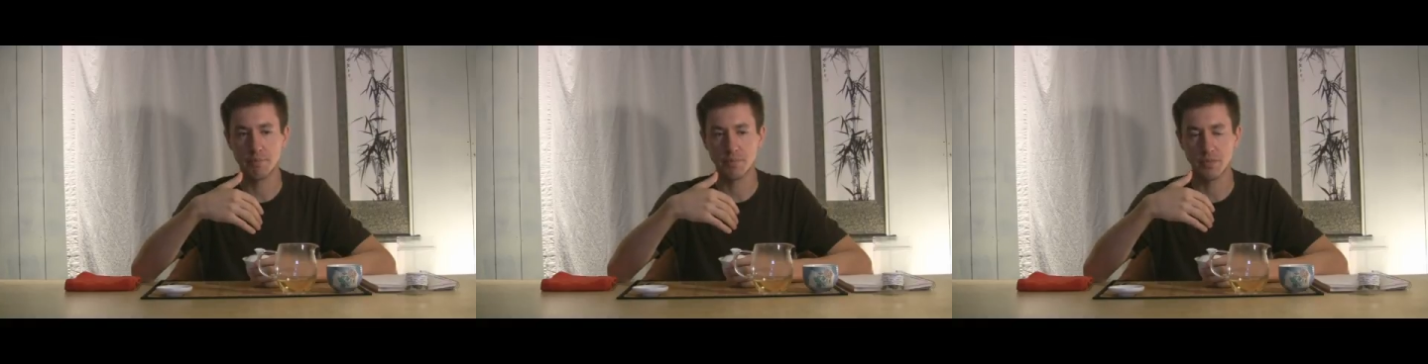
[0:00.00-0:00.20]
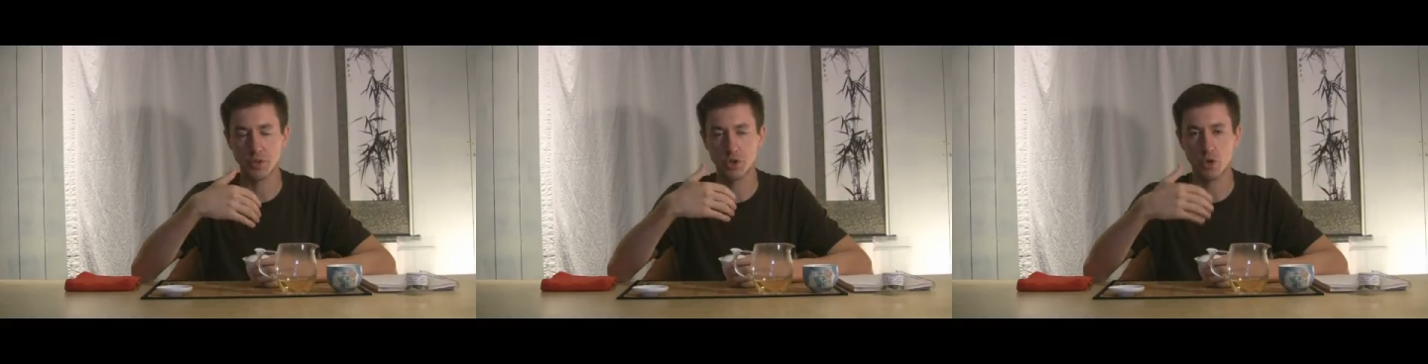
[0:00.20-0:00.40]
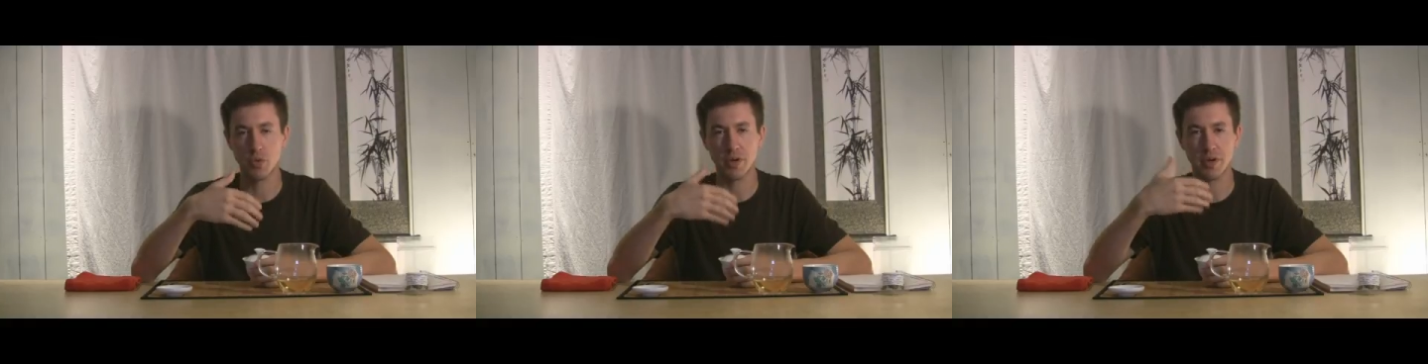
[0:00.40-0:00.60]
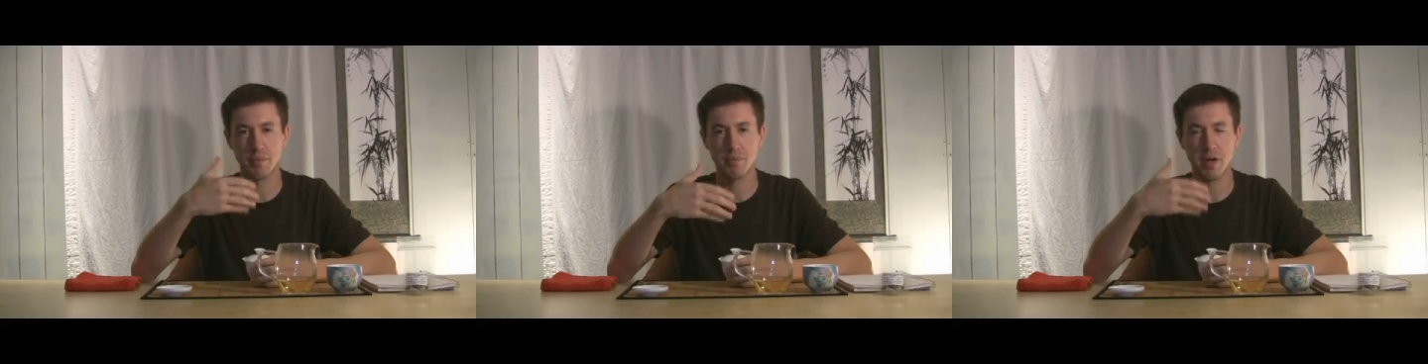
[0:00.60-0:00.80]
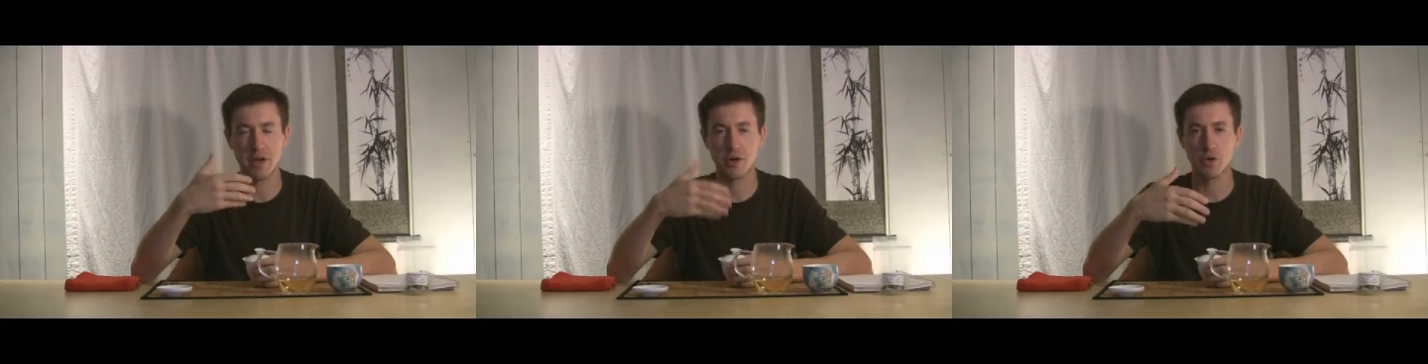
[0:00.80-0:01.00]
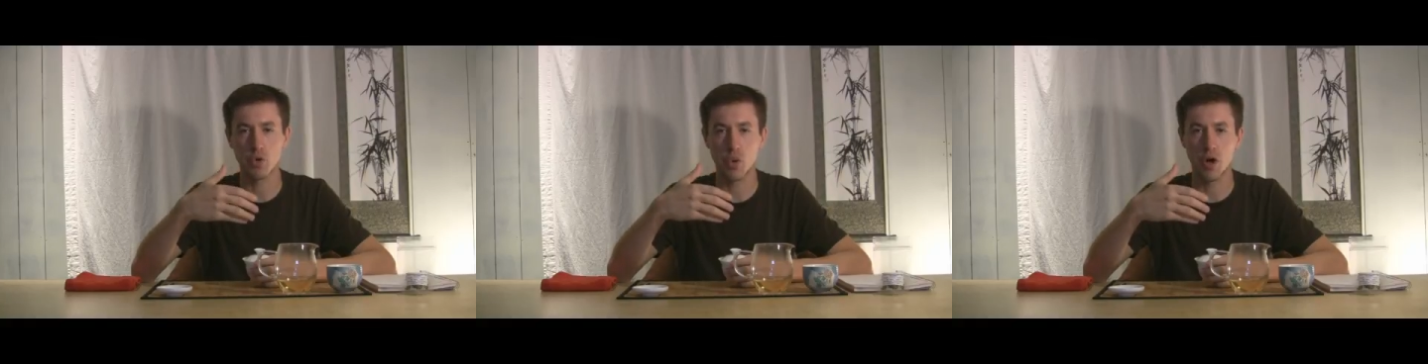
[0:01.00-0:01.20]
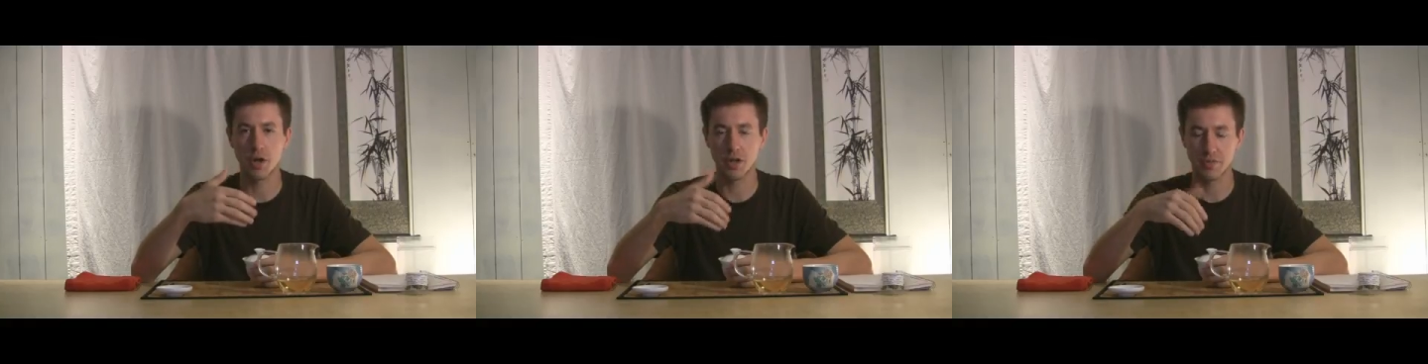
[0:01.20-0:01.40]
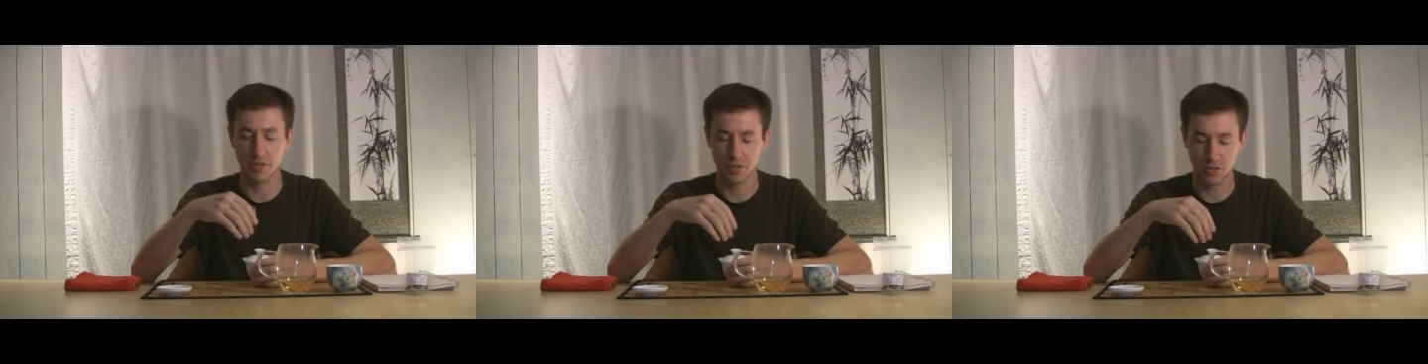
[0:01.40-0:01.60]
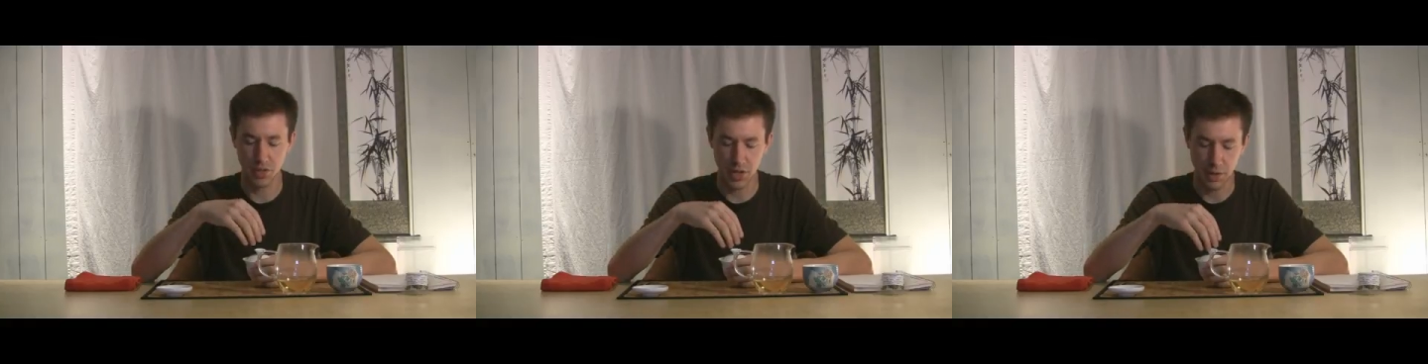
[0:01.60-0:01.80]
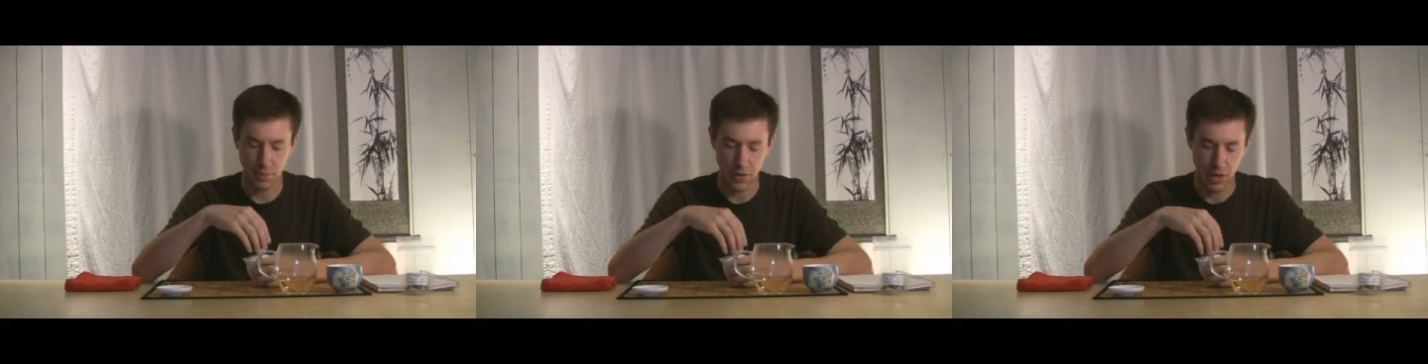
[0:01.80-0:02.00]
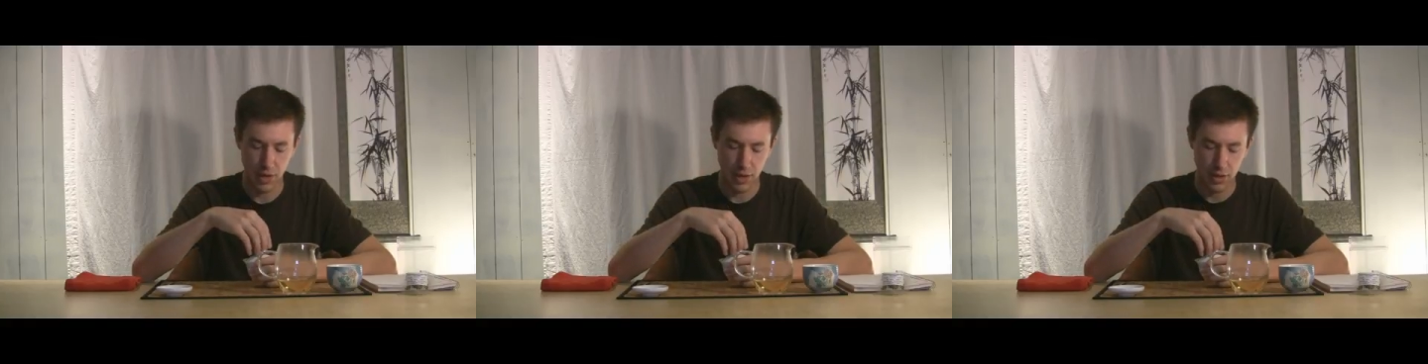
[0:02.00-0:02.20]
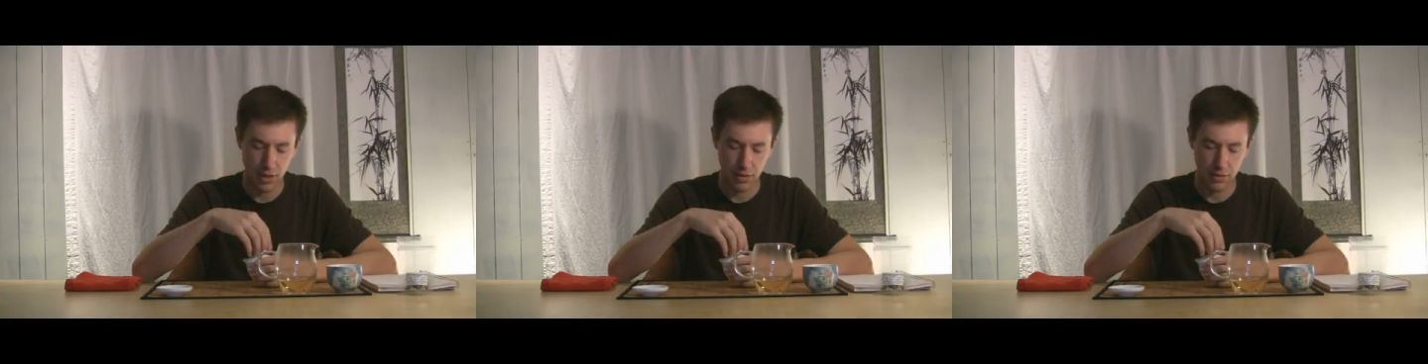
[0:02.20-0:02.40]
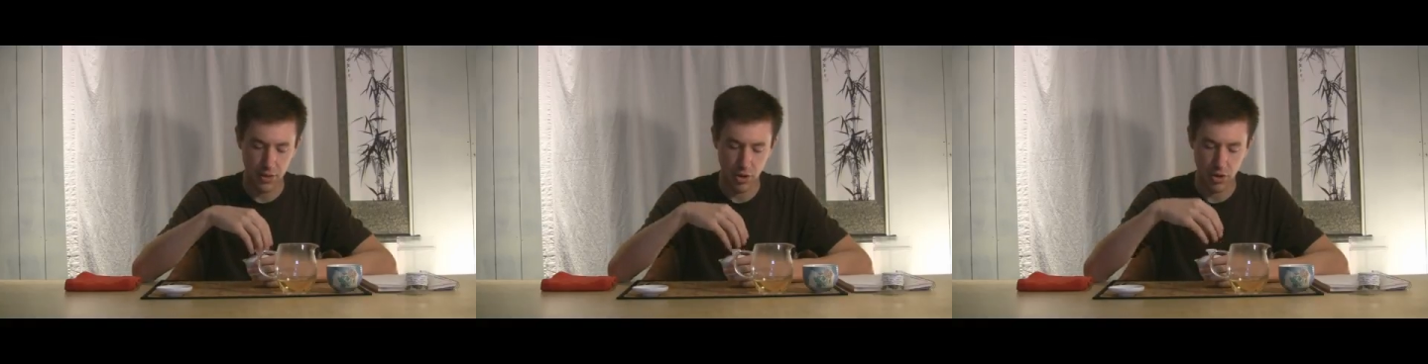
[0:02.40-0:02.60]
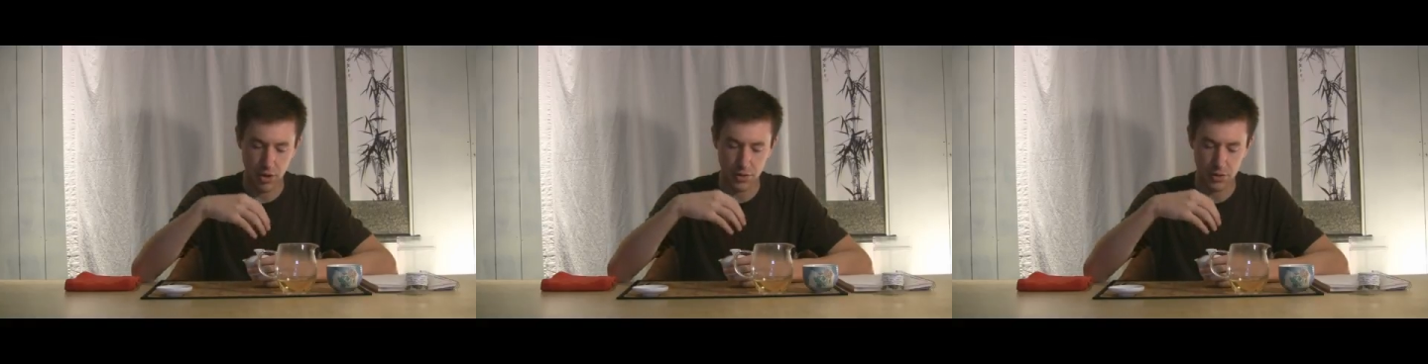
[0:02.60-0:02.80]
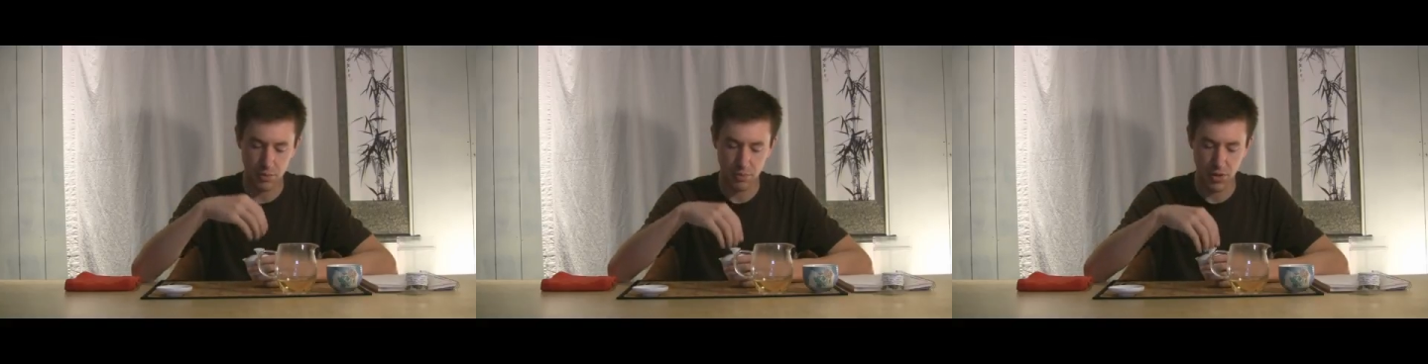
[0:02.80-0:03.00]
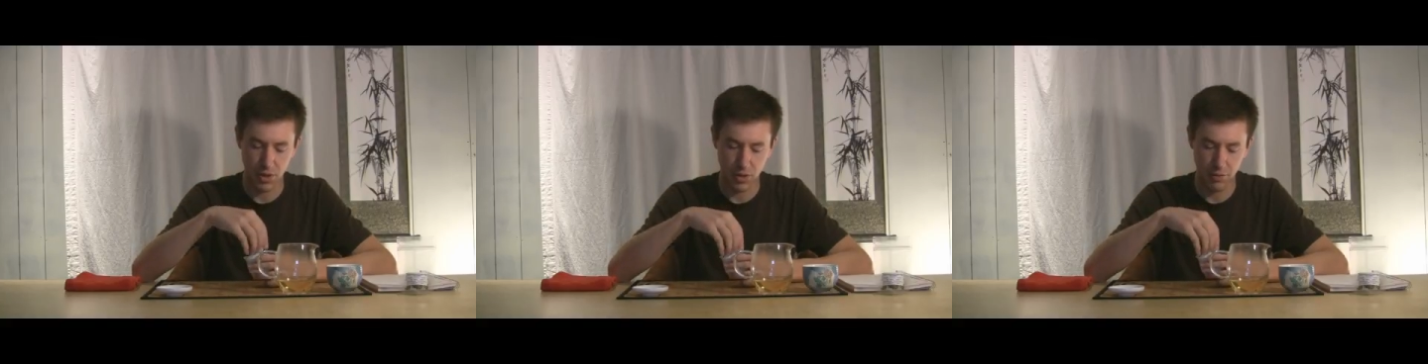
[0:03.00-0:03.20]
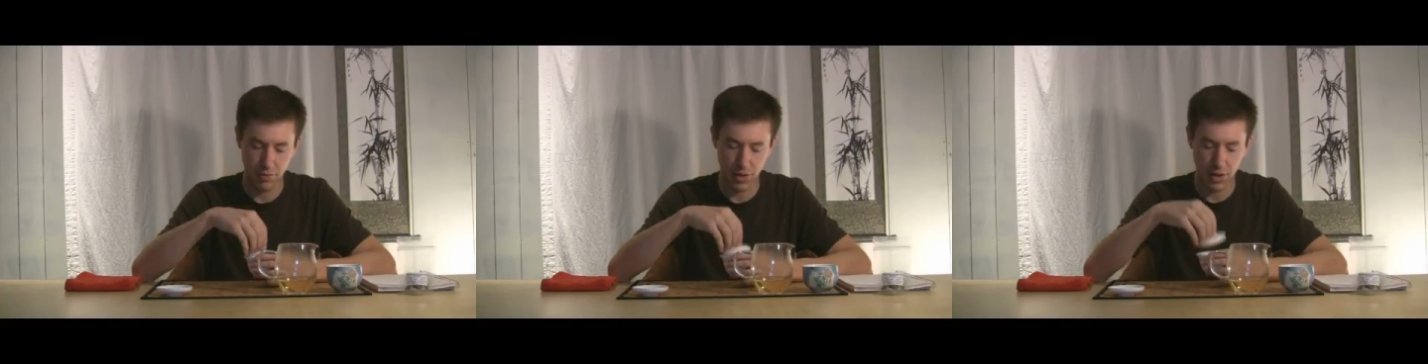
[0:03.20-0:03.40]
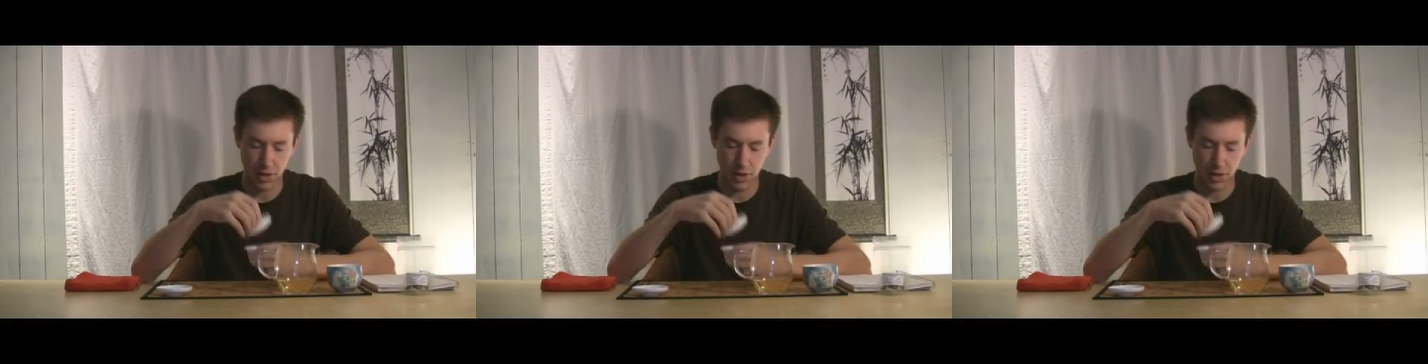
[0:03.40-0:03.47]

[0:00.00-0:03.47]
is showing a better quality of this tea. There is a bit of